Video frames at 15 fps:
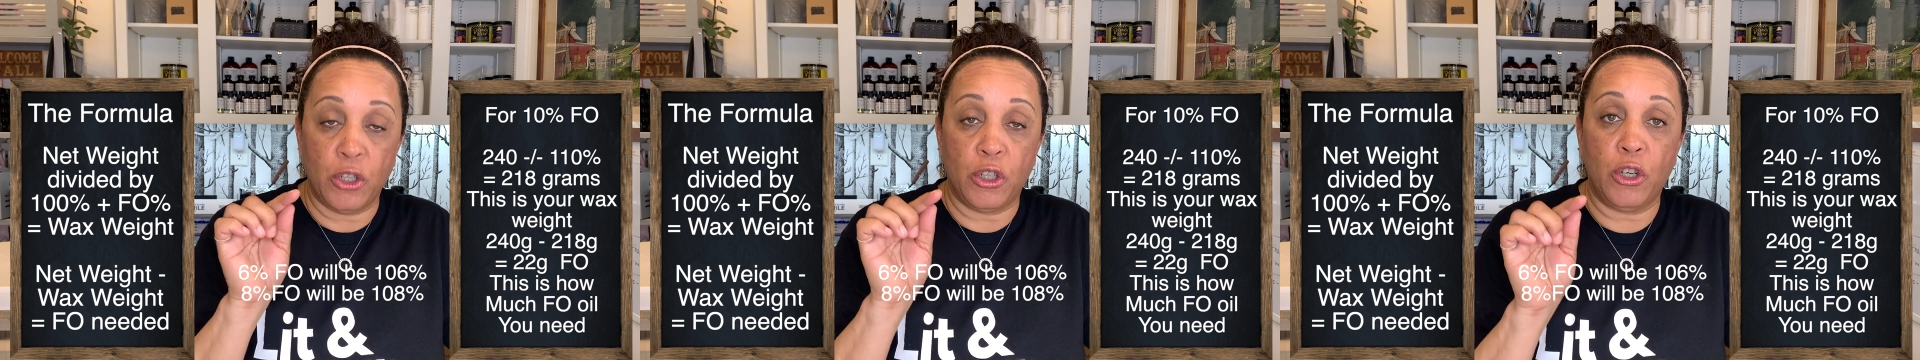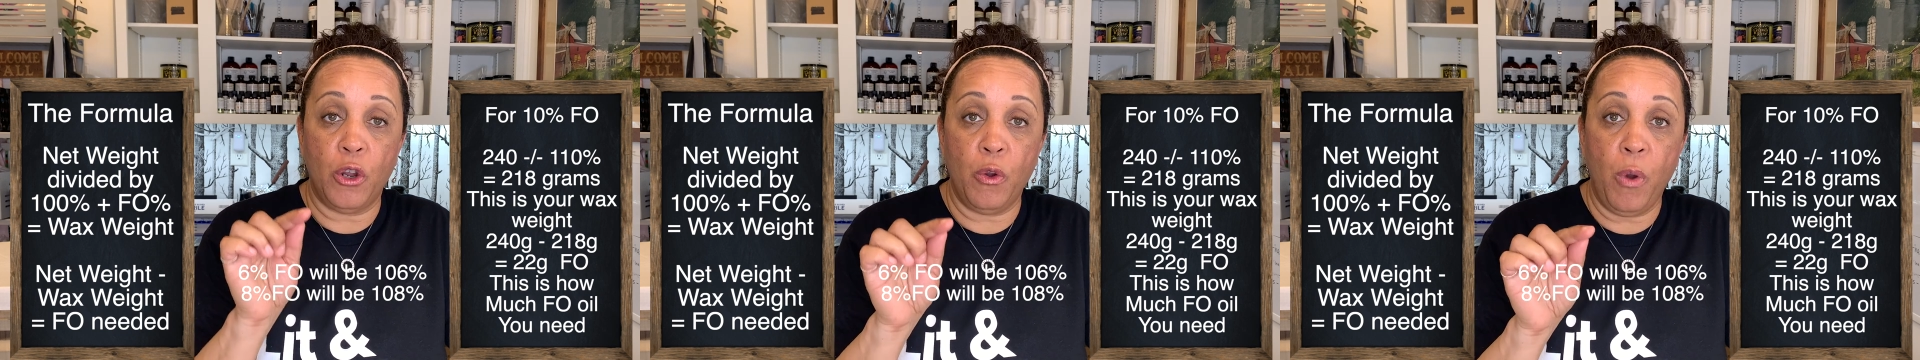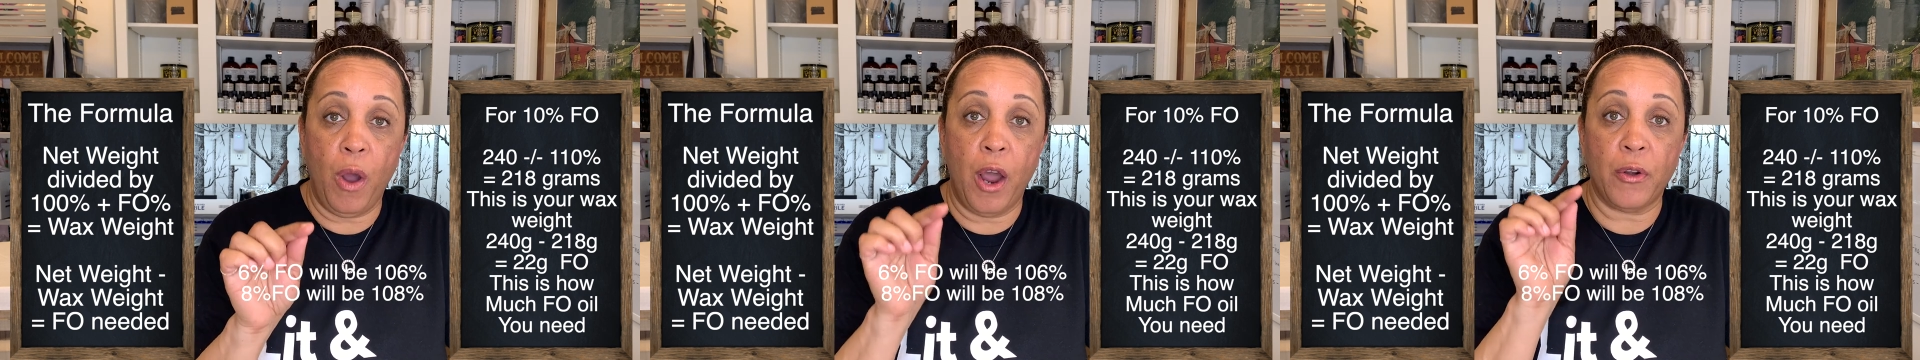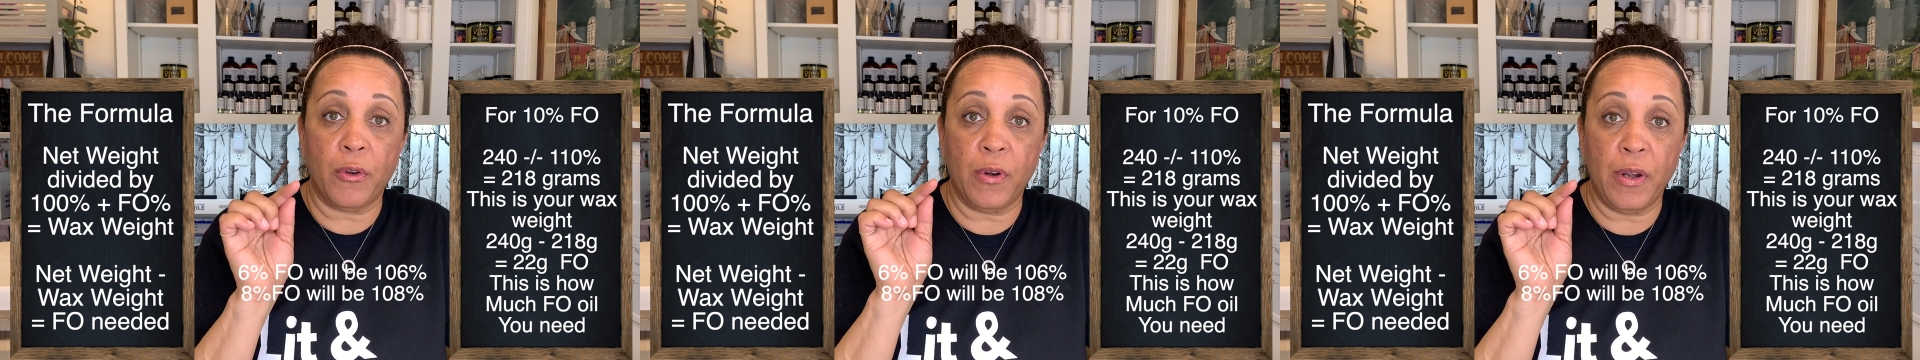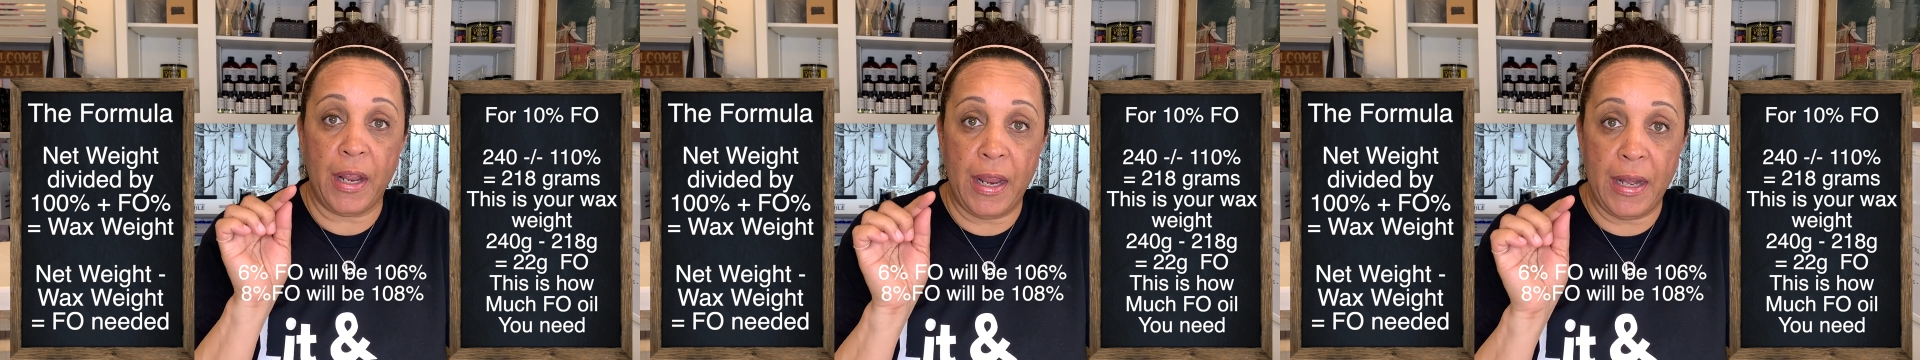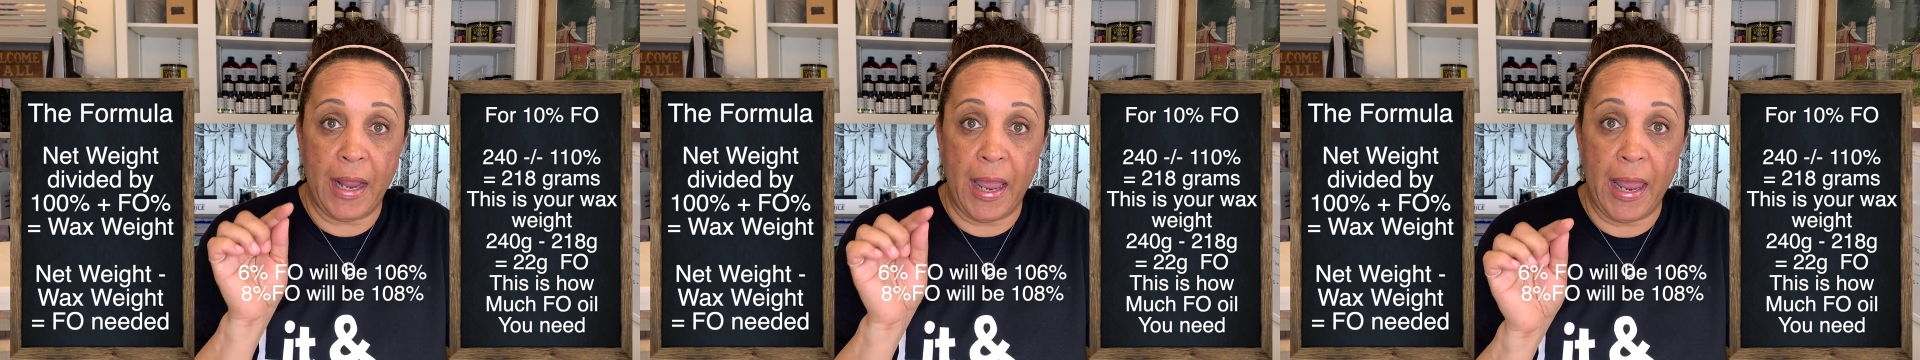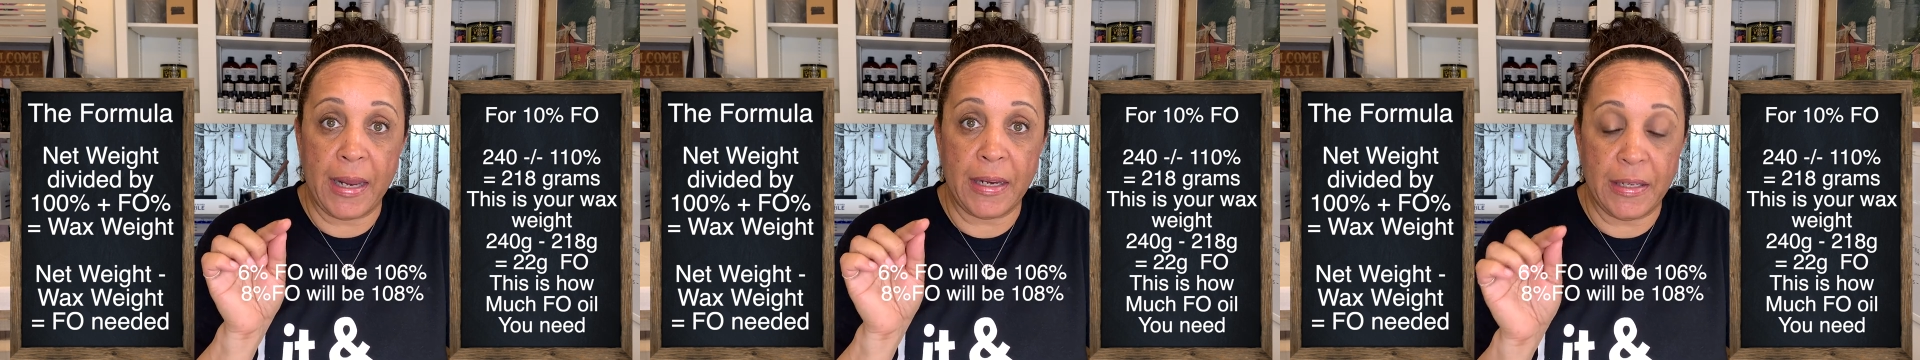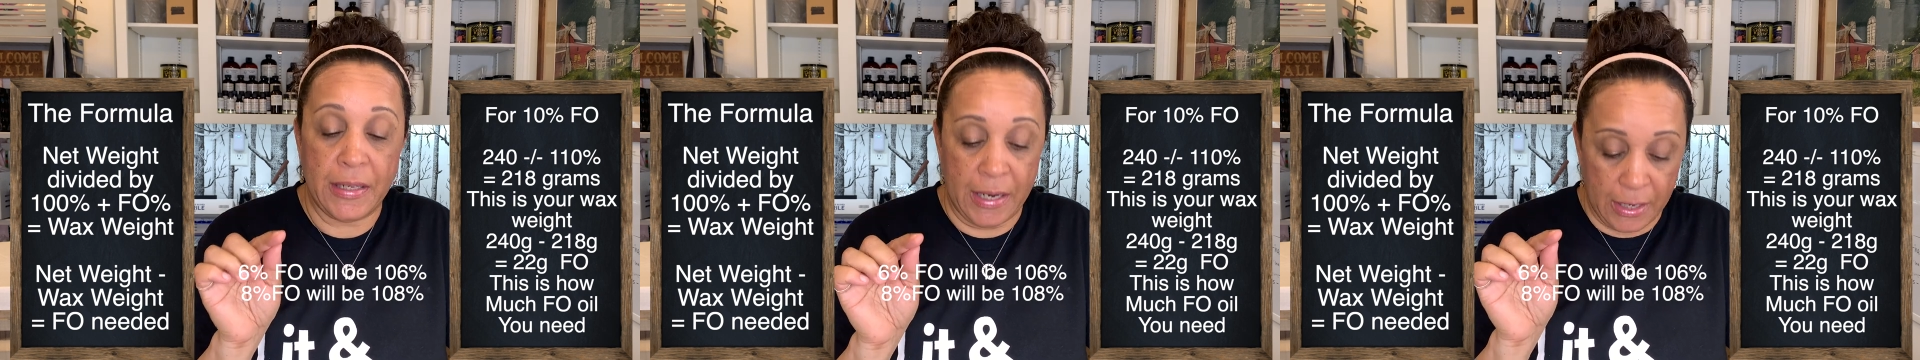
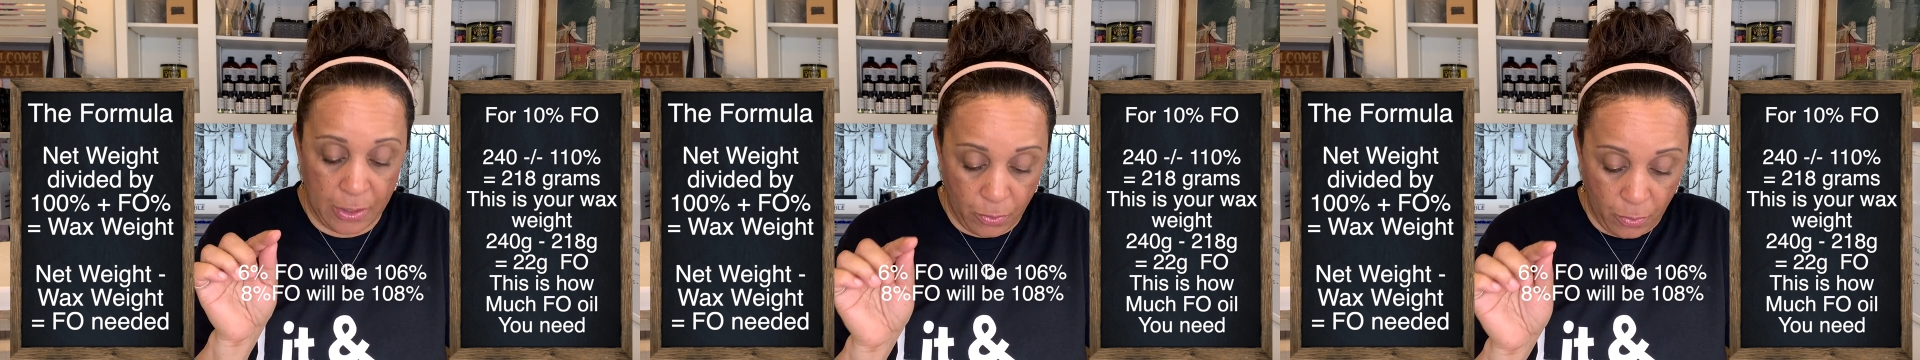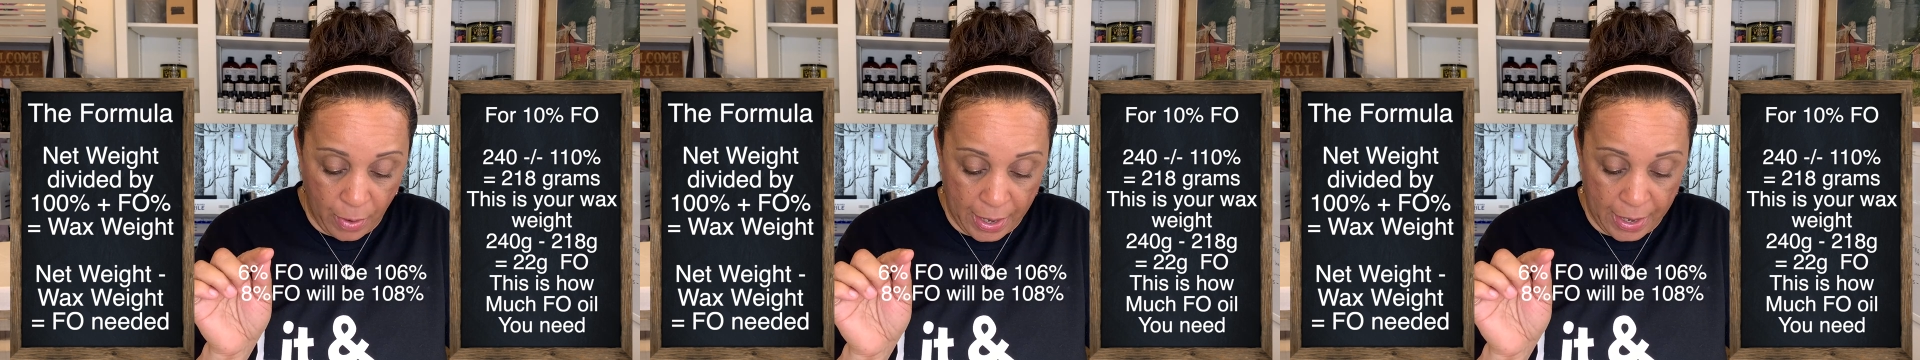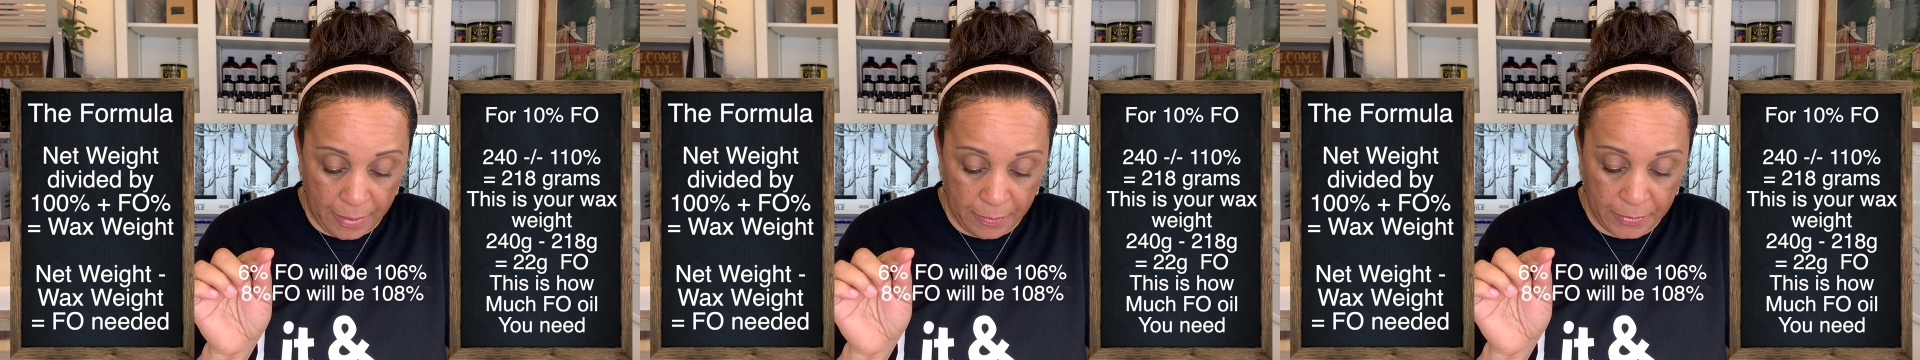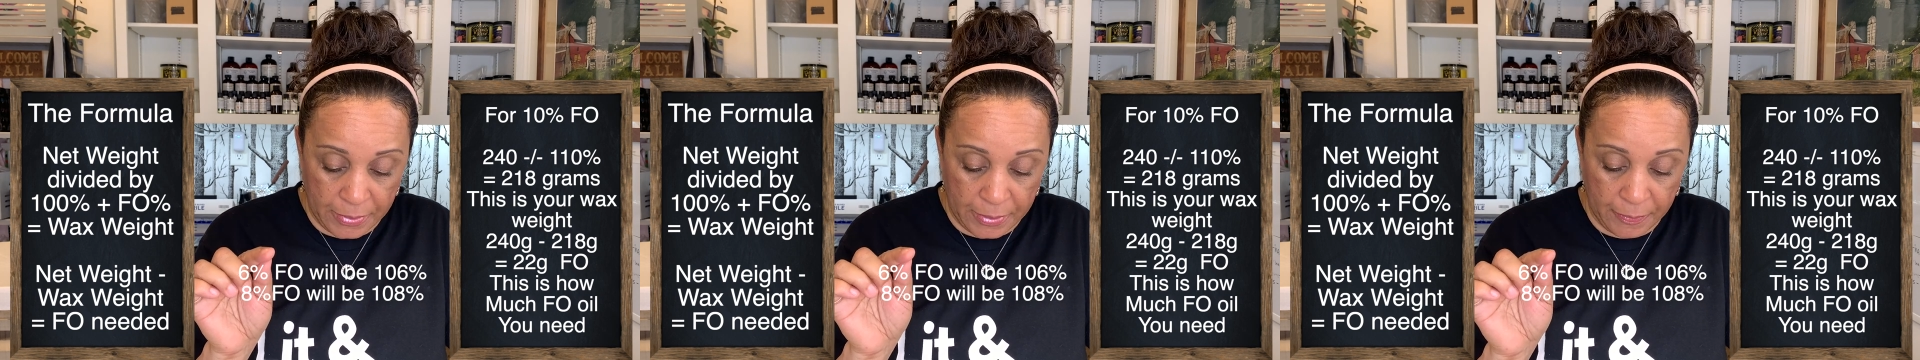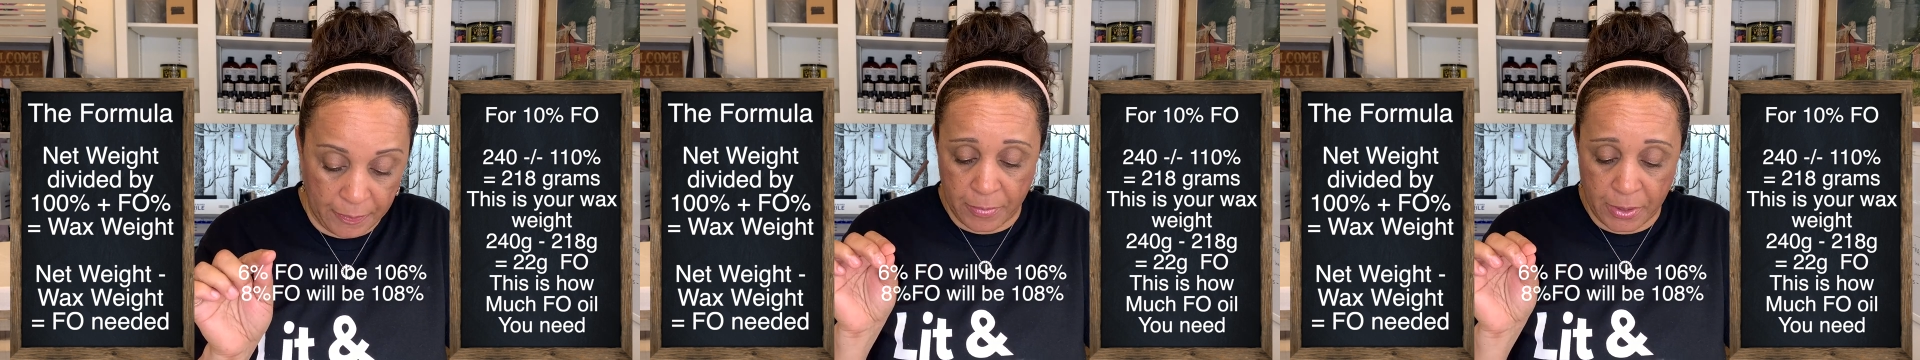218 grams.